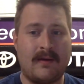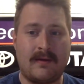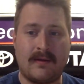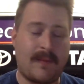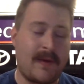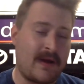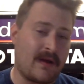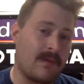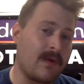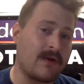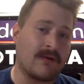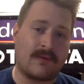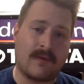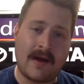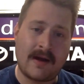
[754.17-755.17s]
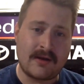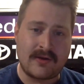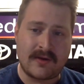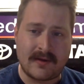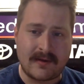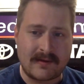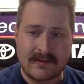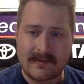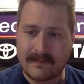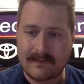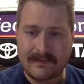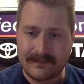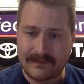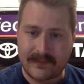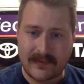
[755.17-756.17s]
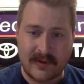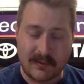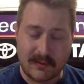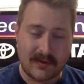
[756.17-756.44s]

depending on what your strategy is, you